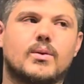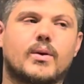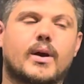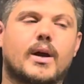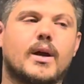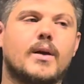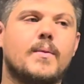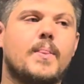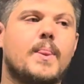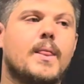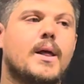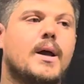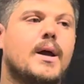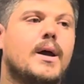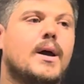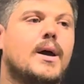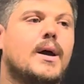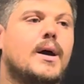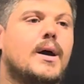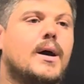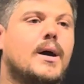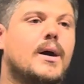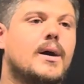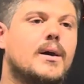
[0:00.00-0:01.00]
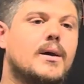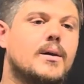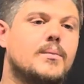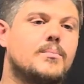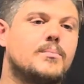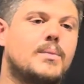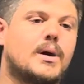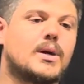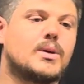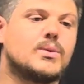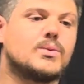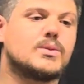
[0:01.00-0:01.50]
Okay,
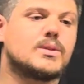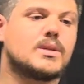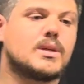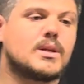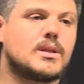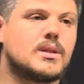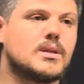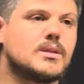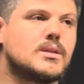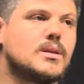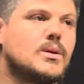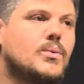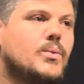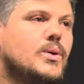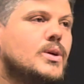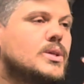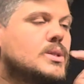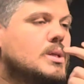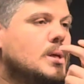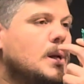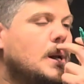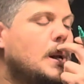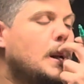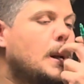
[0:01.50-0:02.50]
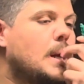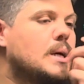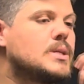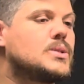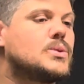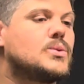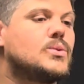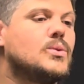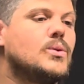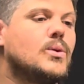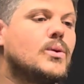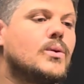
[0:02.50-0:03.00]
by using this equation,
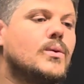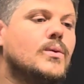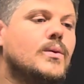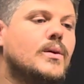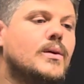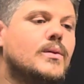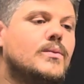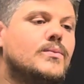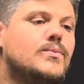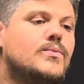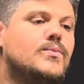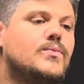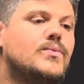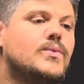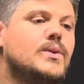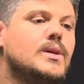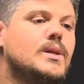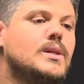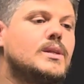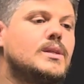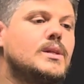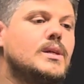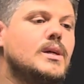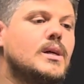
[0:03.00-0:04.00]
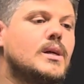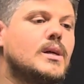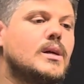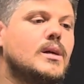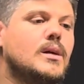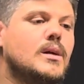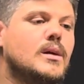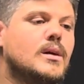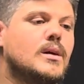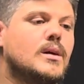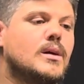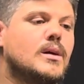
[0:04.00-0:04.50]
as you know, Vt